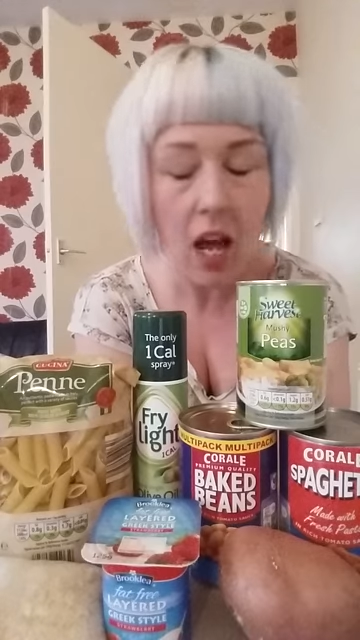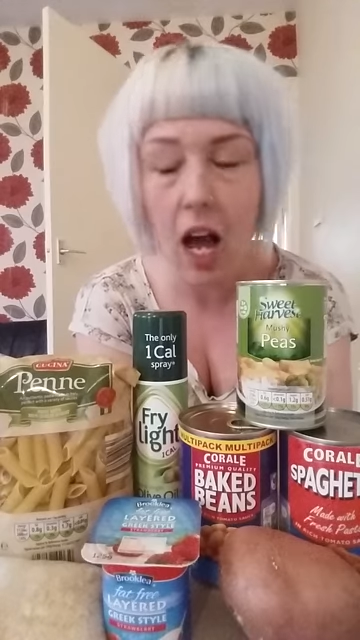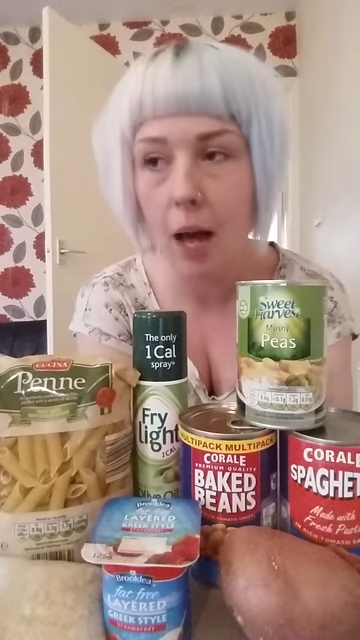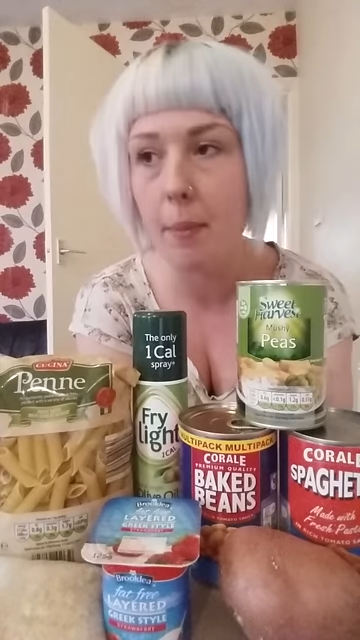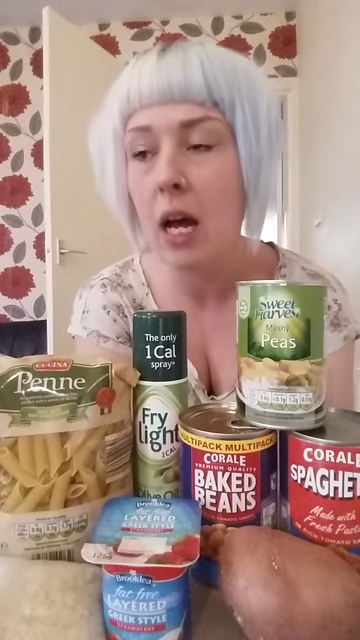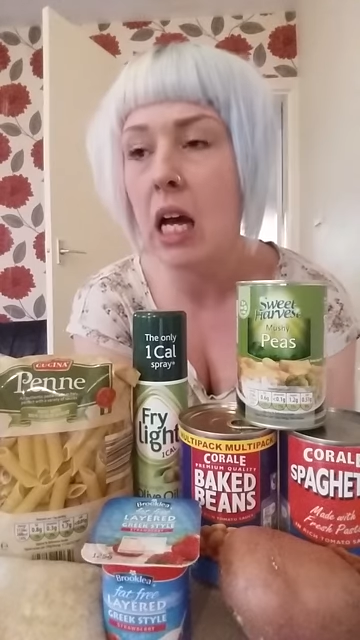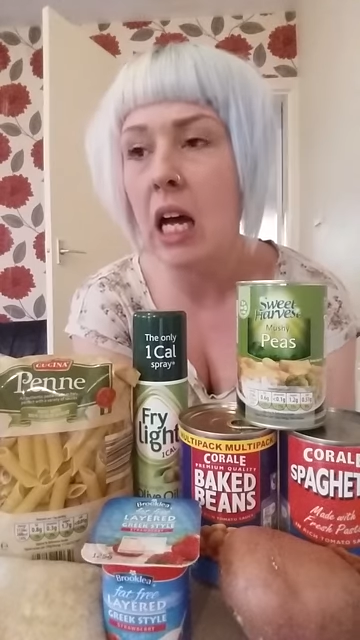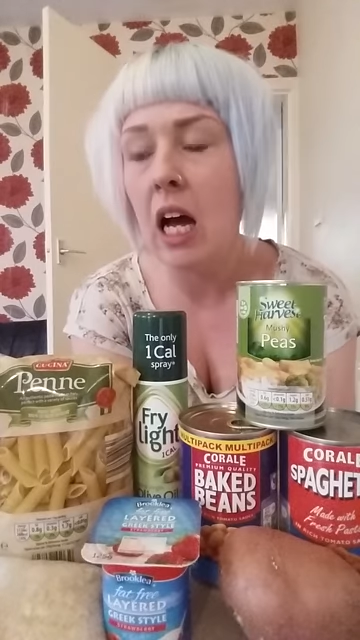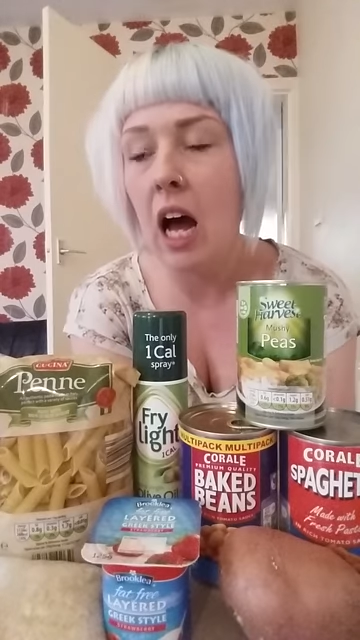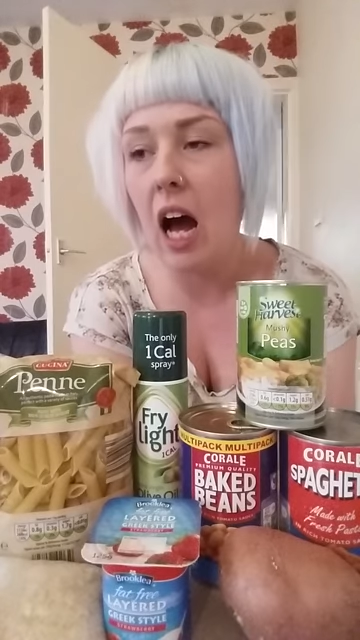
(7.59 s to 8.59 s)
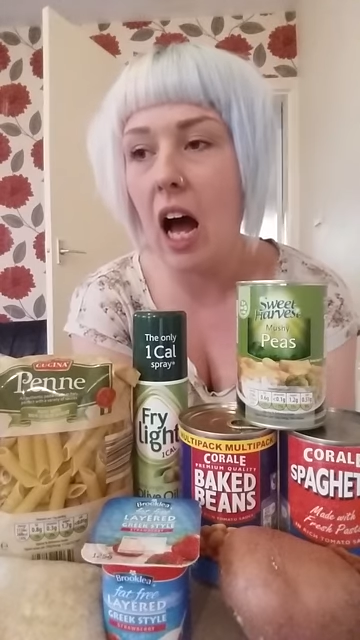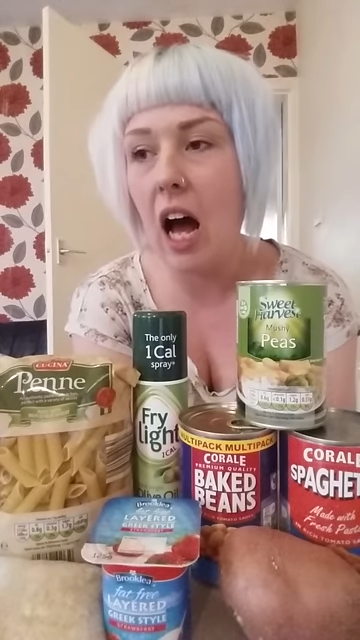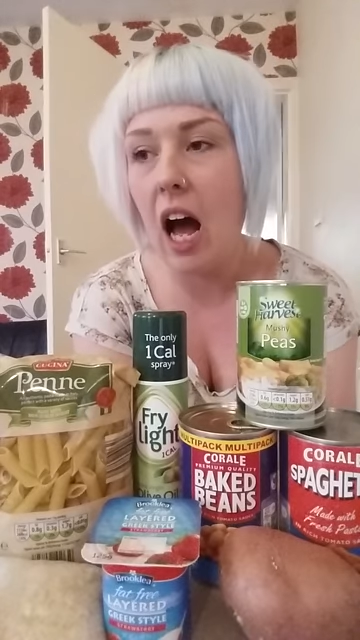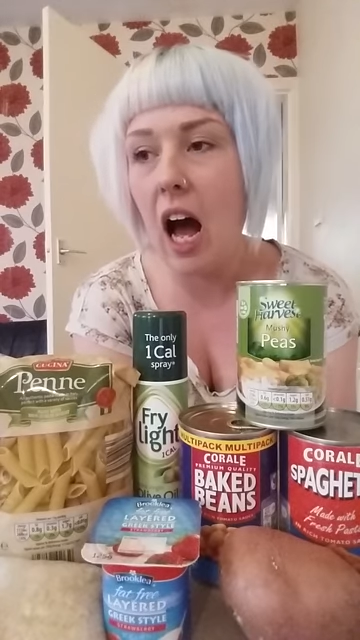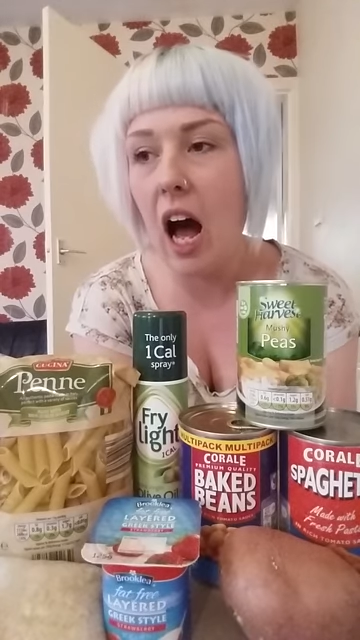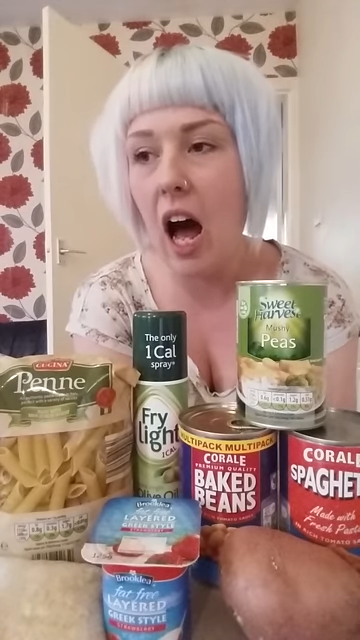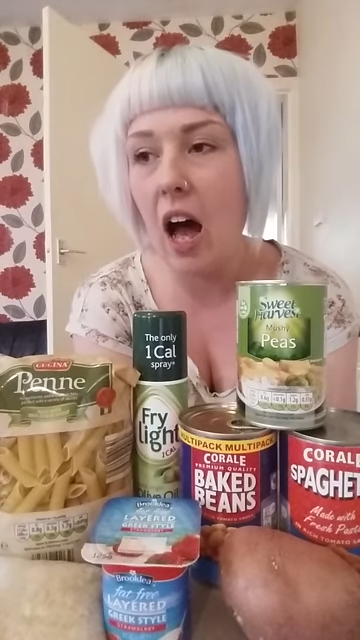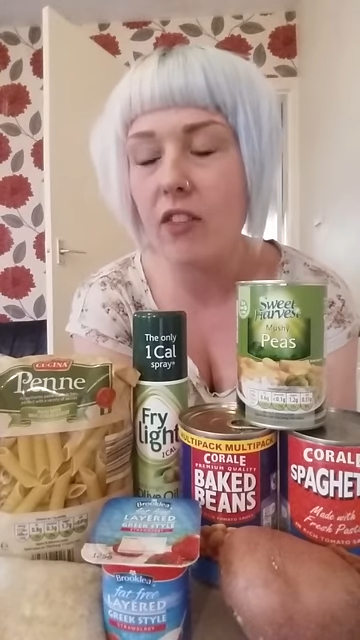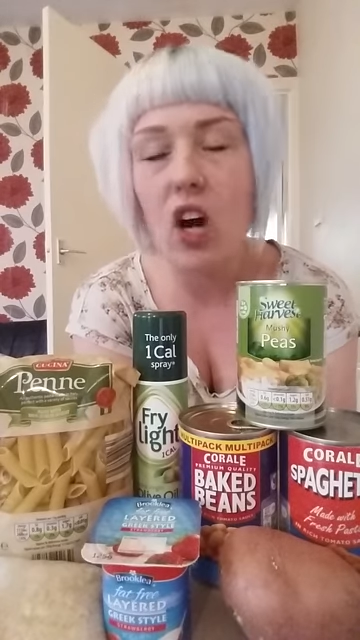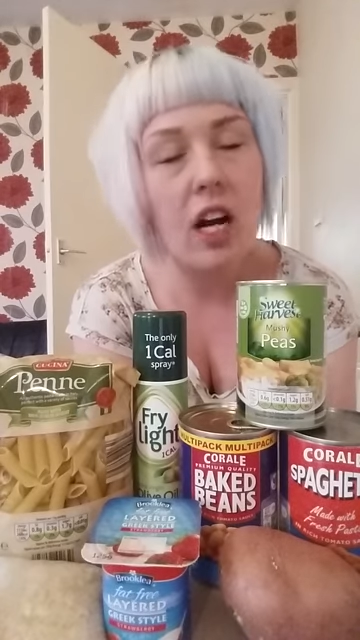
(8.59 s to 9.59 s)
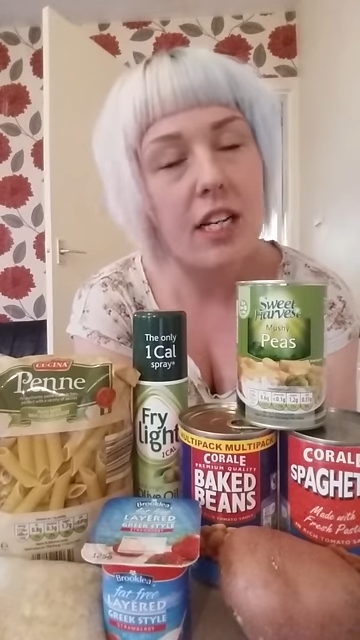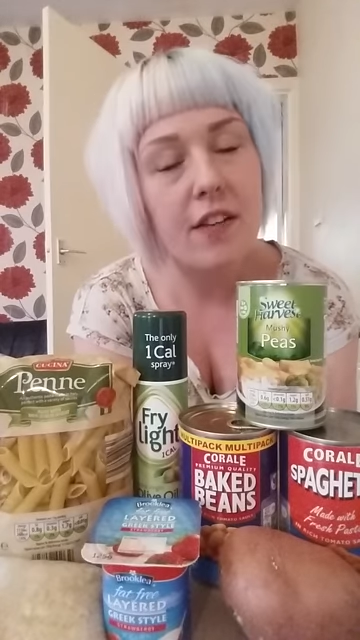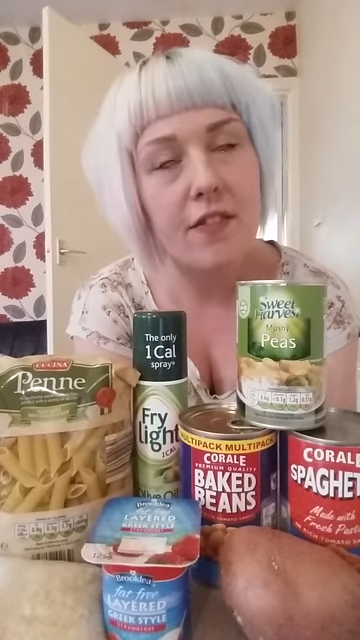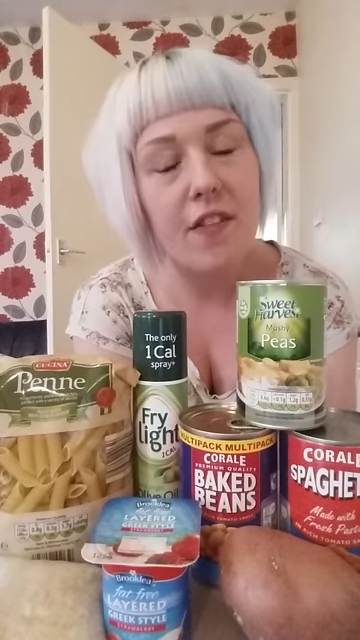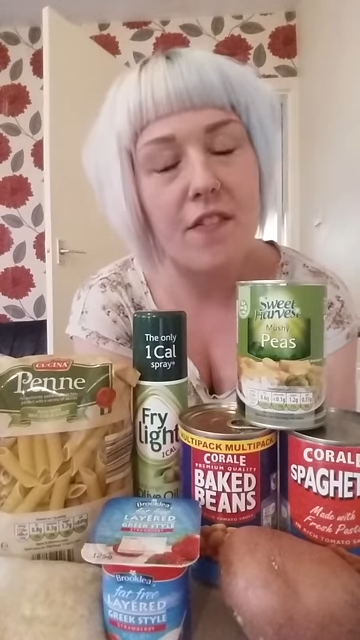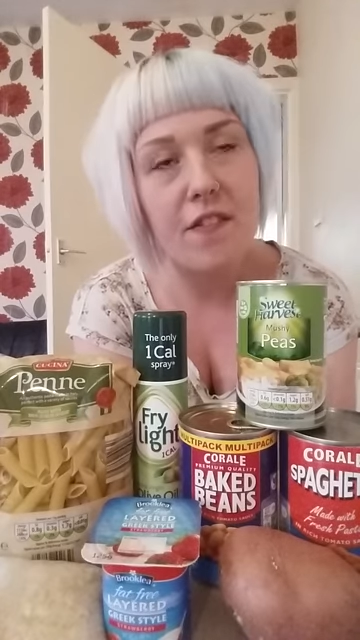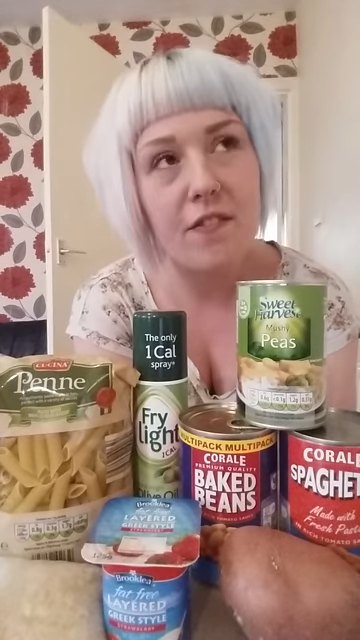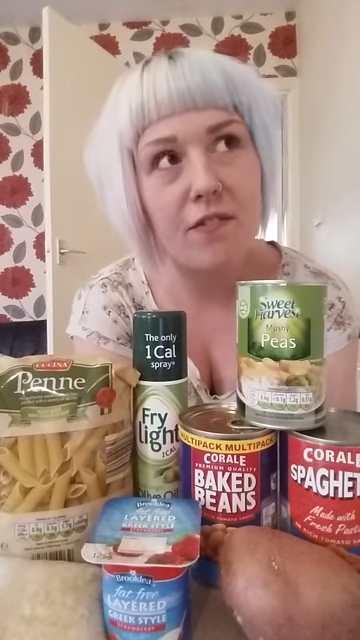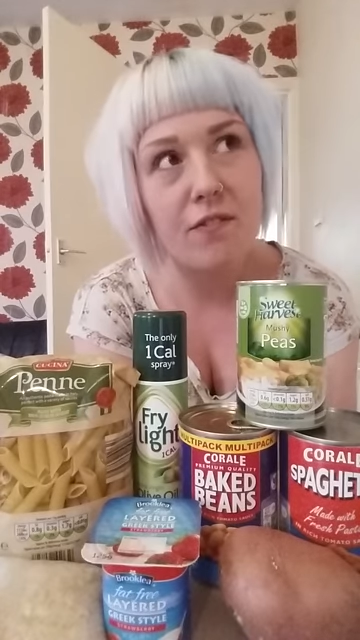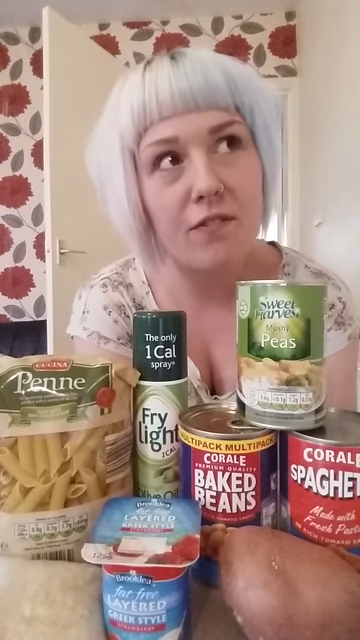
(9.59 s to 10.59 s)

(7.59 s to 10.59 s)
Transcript: I've kind of